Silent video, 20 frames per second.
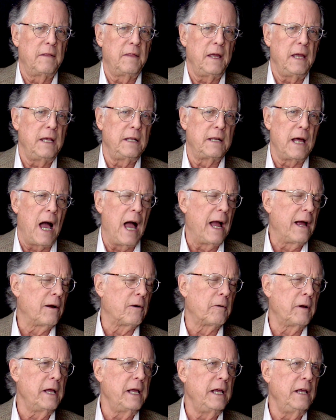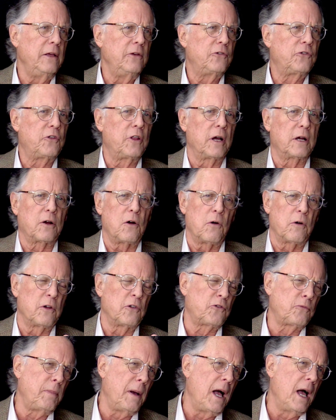the diaries, the
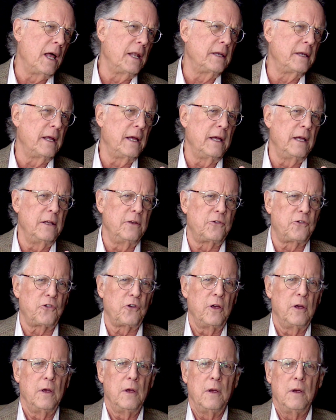correspondence,